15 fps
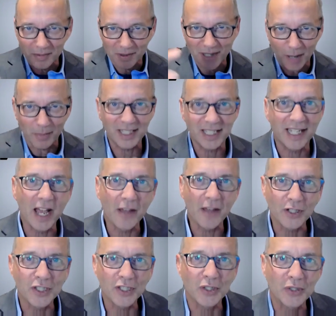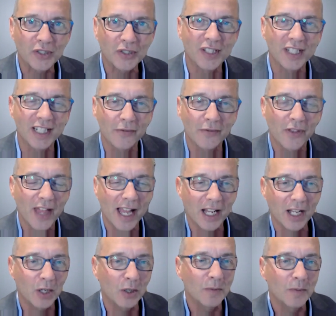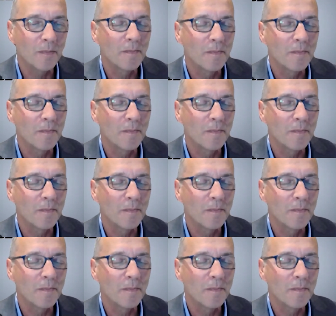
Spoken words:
coming together to deliver that goal?